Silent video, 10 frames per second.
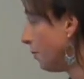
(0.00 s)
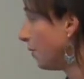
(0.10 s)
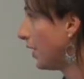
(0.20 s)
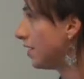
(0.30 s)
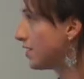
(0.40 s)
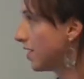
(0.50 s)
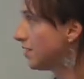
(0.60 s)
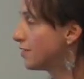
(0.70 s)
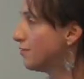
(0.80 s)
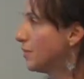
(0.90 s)
what I
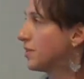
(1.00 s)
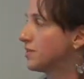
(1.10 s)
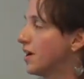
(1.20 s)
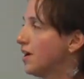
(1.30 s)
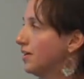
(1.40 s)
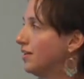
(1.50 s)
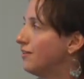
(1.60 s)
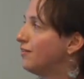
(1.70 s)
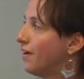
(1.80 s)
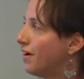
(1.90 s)
decided to focus on in
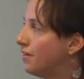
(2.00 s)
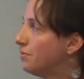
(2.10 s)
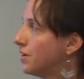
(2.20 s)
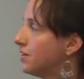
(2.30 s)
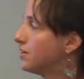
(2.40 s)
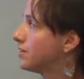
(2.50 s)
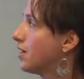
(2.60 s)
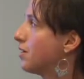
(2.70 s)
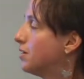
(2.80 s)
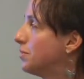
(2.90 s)
the fall was
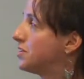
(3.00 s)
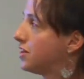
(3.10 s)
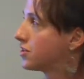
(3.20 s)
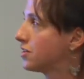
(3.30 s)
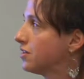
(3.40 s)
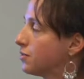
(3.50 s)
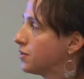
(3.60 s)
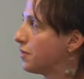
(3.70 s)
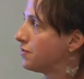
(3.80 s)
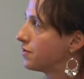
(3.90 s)
argumentation. This
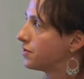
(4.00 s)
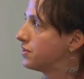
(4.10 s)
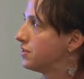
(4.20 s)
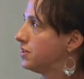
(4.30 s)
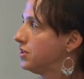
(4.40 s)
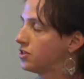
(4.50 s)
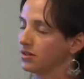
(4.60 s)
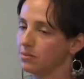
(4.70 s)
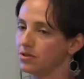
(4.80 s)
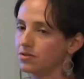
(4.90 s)
was my first year
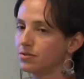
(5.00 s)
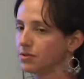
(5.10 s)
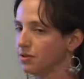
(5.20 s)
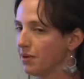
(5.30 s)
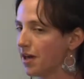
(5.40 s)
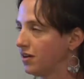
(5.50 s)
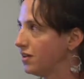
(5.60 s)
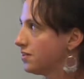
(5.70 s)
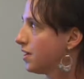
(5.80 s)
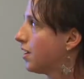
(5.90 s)
teaching middle school
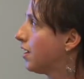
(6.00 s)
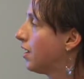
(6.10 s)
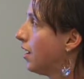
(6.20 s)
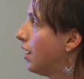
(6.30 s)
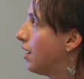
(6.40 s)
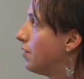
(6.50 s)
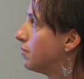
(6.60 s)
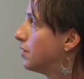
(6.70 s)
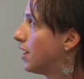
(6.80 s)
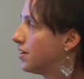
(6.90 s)
humanities, and I
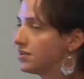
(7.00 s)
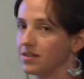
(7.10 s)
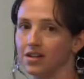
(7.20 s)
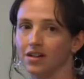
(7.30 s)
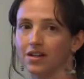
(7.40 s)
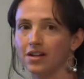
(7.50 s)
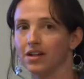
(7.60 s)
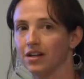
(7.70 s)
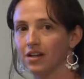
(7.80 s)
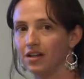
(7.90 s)
realized that
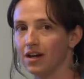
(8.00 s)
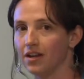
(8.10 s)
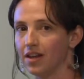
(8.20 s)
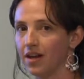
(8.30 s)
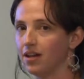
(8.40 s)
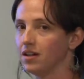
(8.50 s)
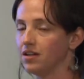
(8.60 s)
ELA and